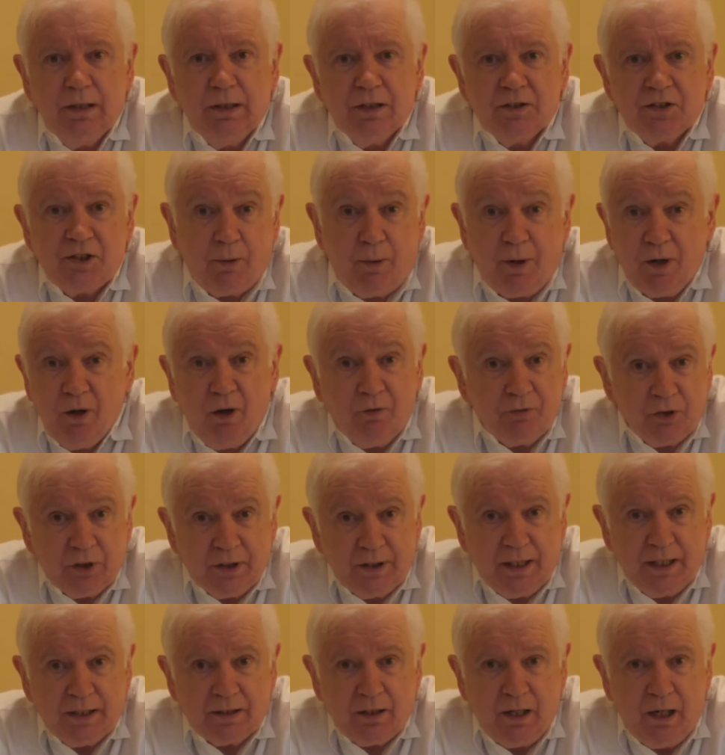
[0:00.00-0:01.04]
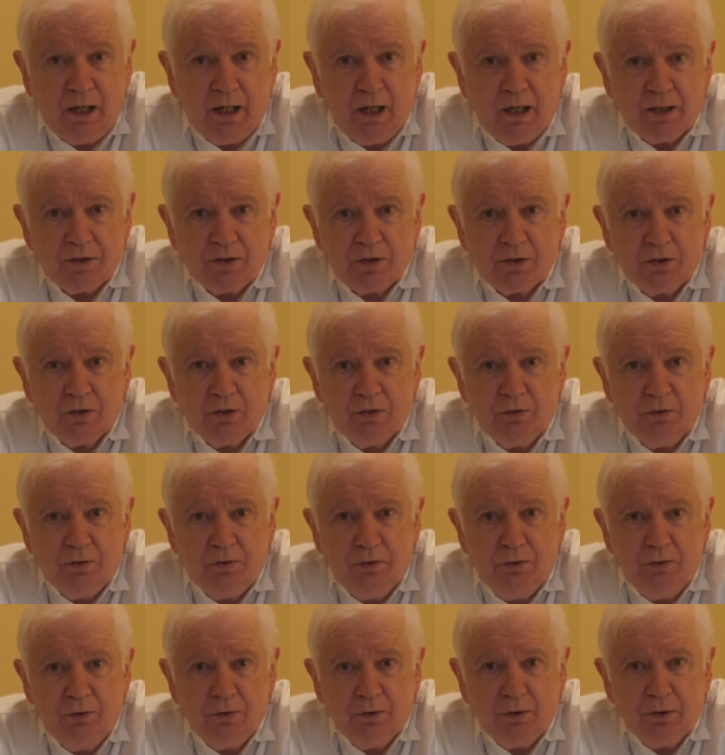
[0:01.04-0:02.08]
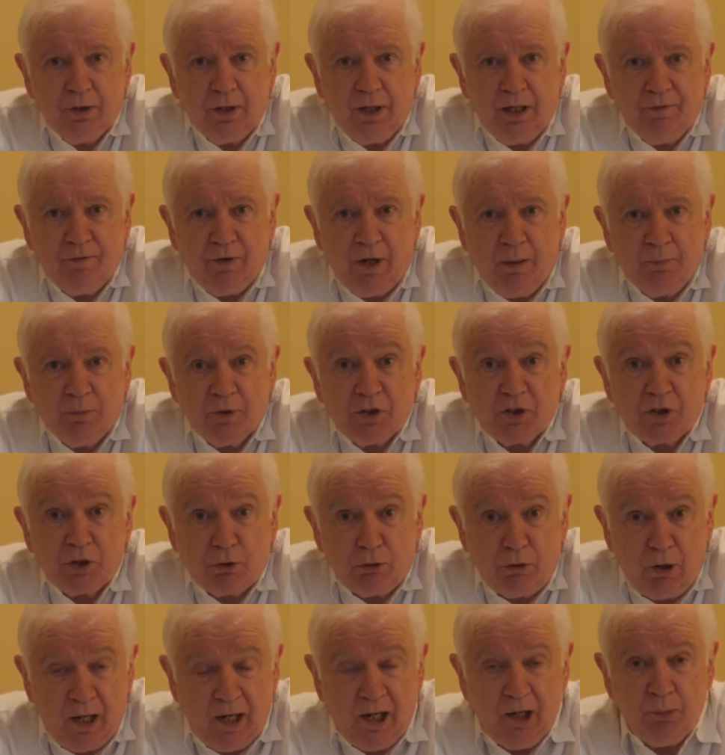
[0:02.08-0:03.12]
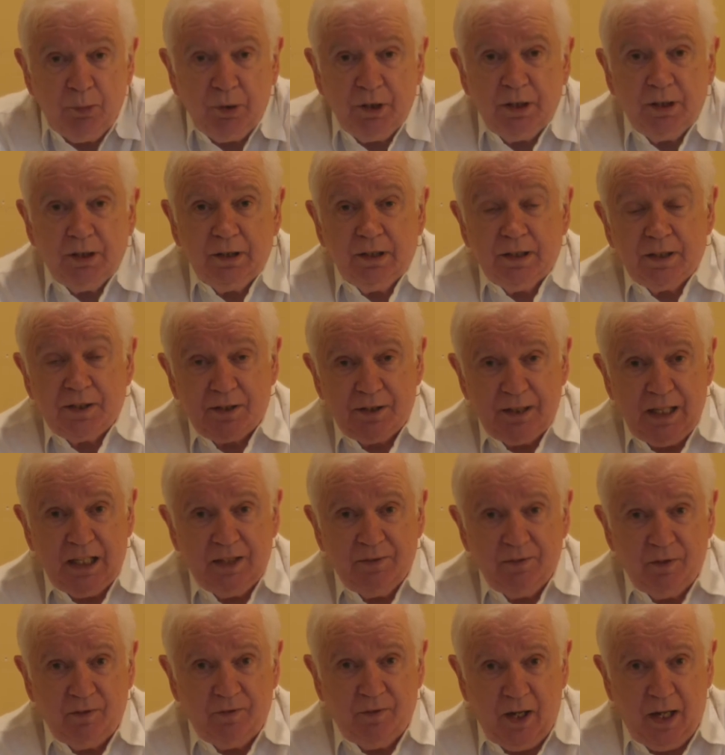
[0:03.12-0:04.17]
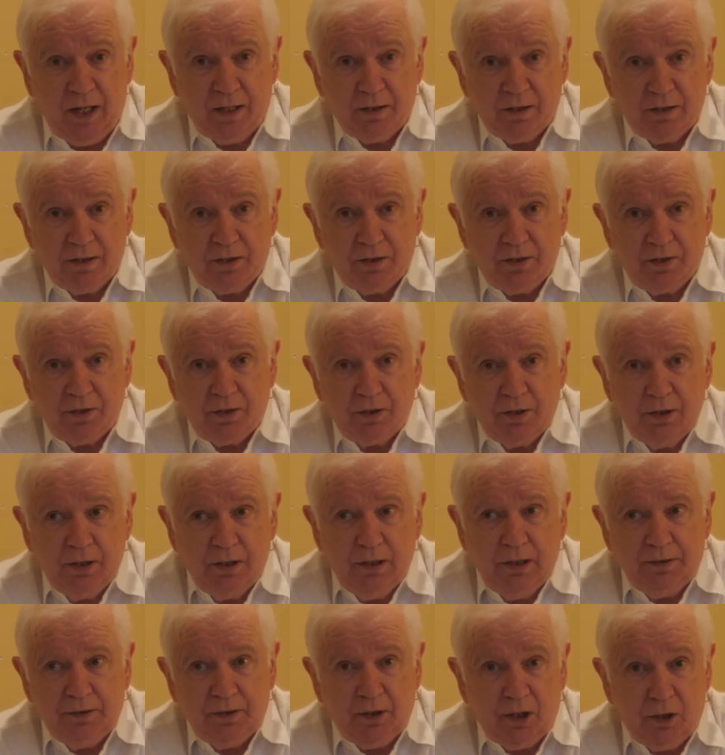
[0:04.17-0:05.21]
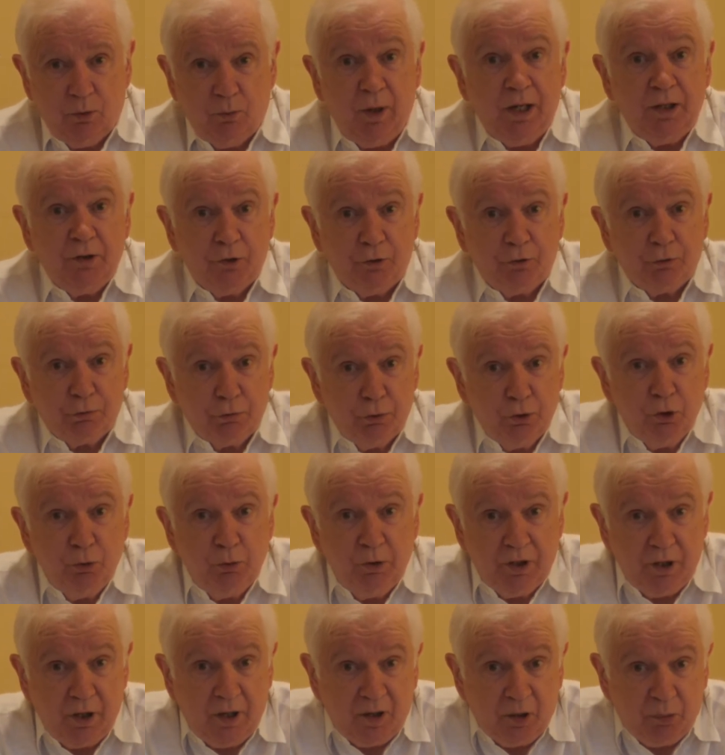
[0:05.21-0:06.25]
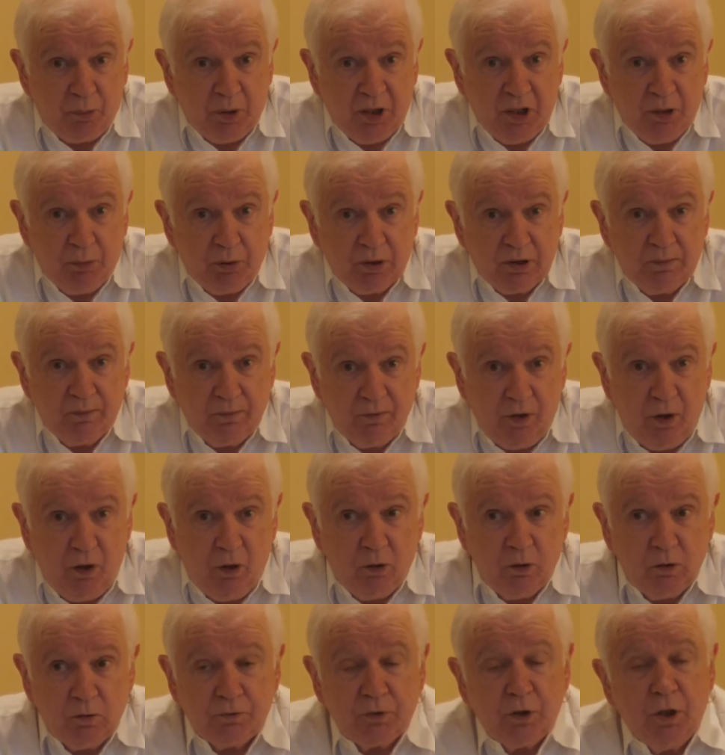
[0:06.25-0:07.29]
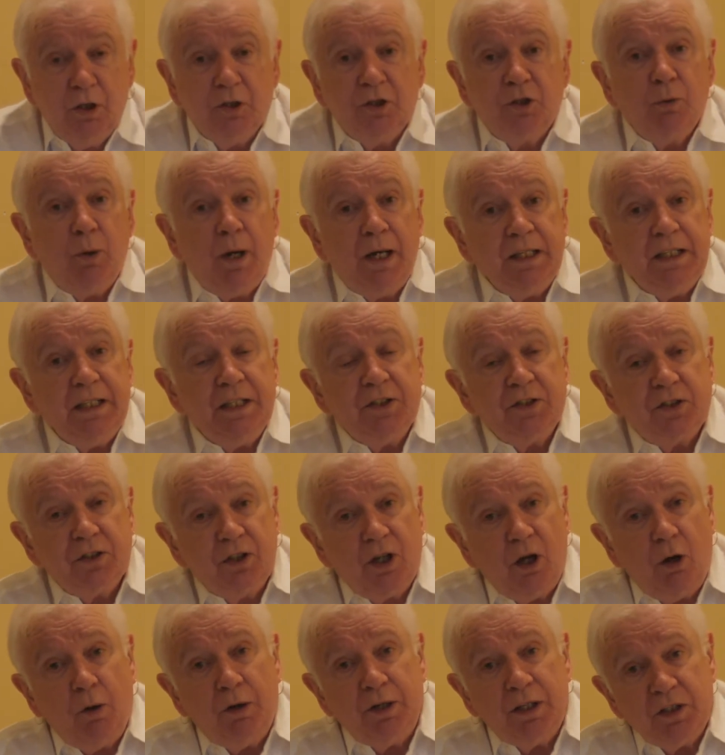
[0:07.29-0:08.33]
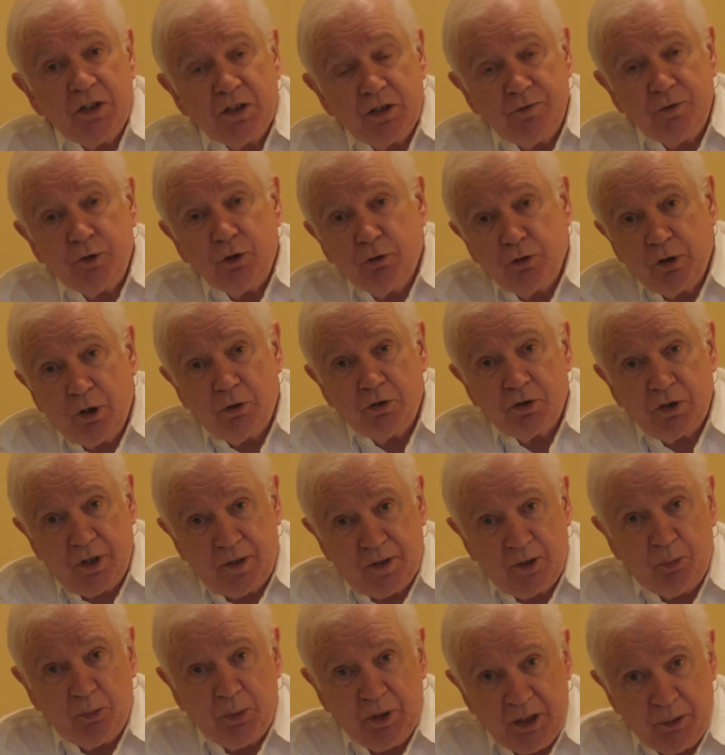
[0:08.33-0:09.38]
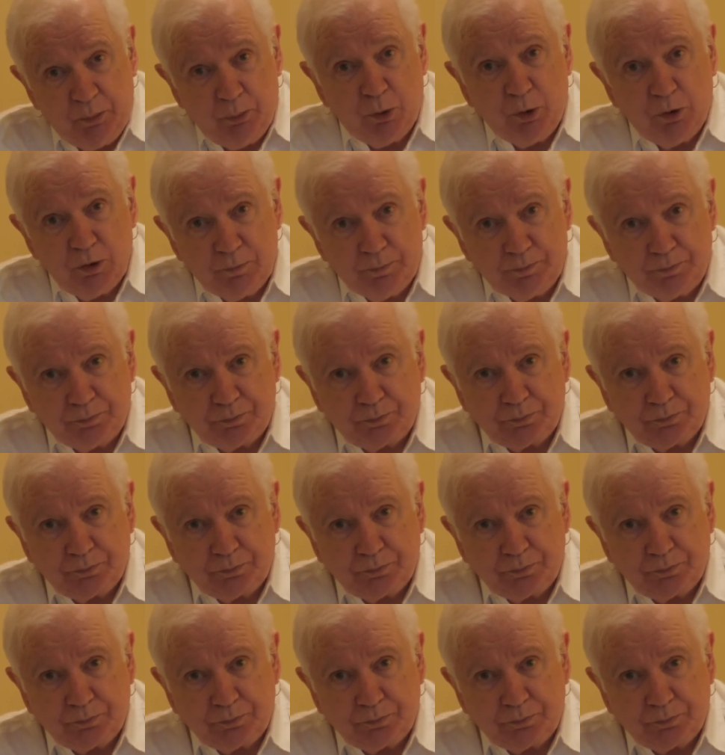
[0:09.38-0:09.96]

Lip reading: So I often get asked, if I'm describing a set of events that I went through with other people involved, do I need to go and interview those other people?